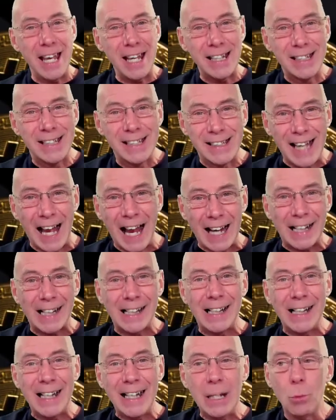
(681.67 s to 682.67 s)

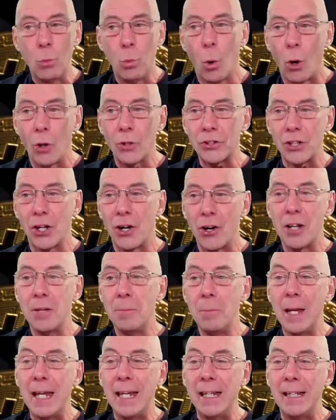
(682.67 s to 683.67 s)
exactly what I
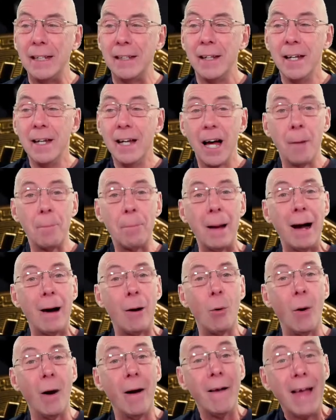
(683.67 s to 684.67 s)
mean
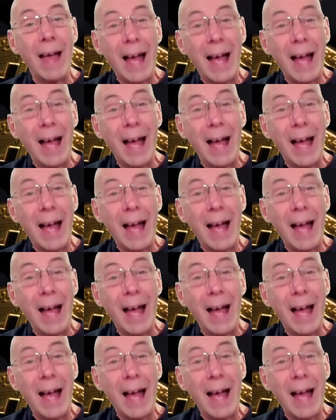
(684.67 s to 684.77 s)
about